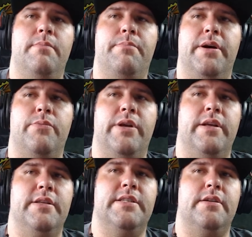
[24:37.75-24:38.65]
But
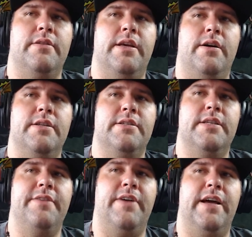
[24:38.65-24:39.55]
realistically,
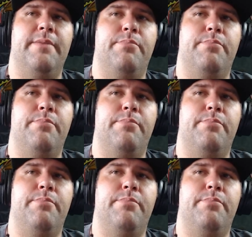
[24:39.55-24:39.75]
honestly, if I